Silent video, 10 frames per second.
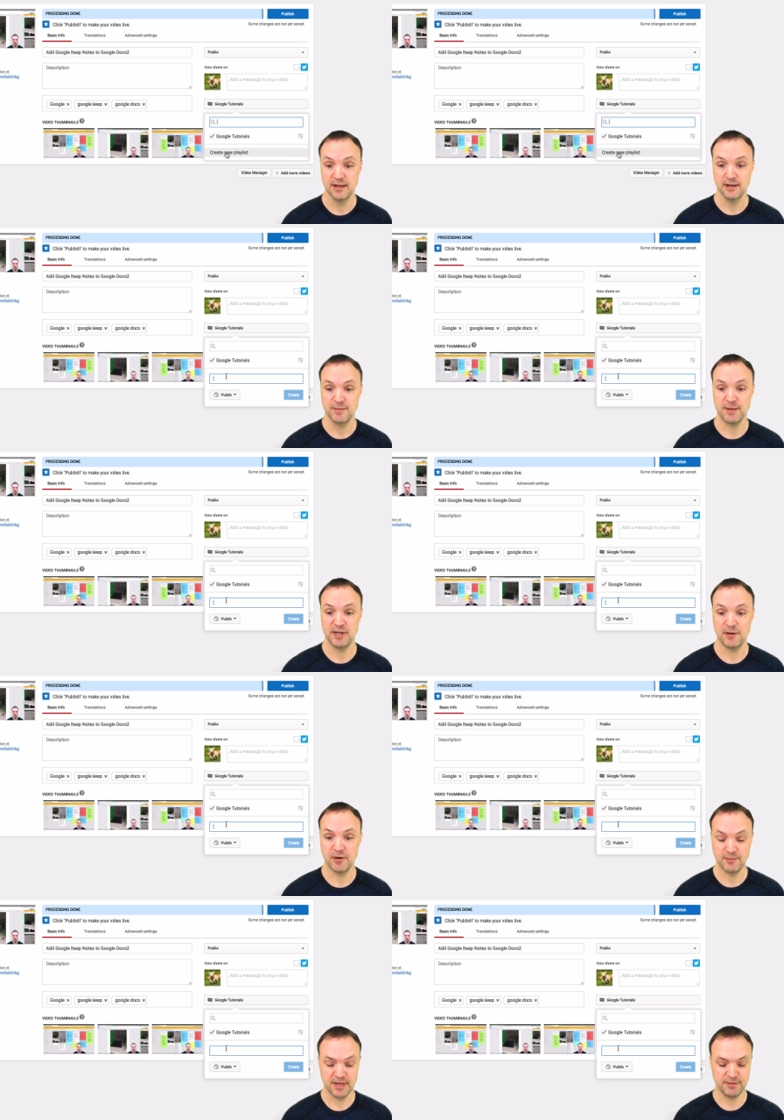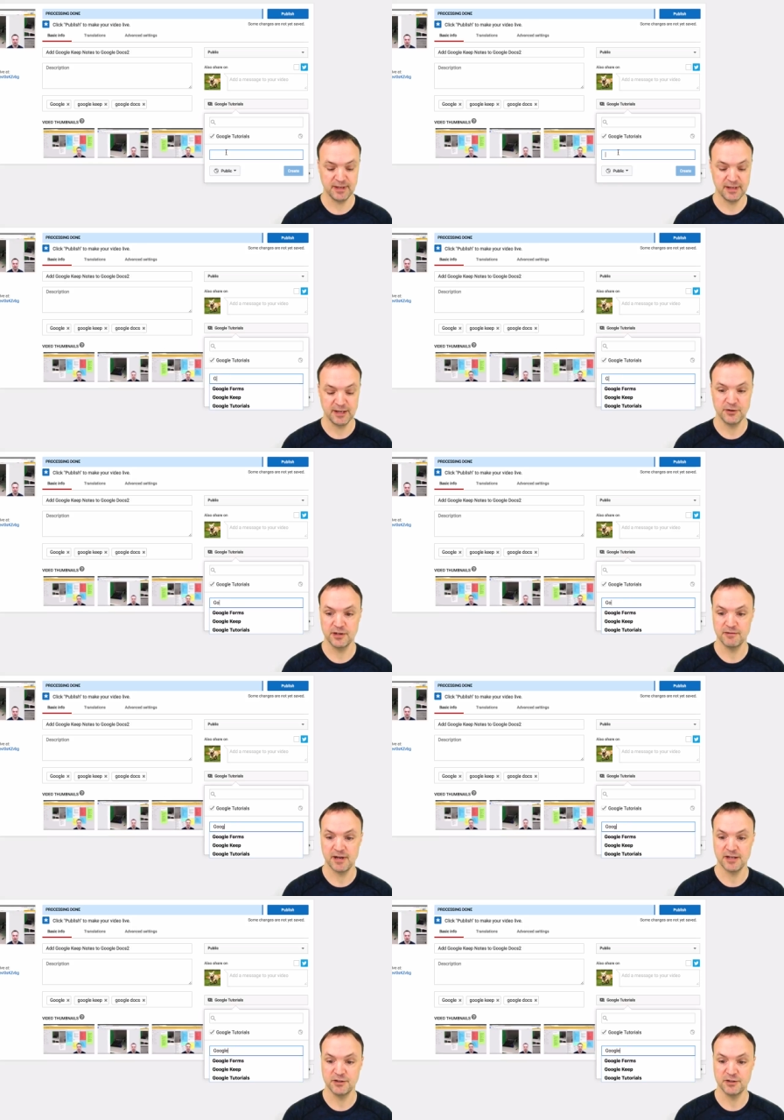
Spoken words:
I want another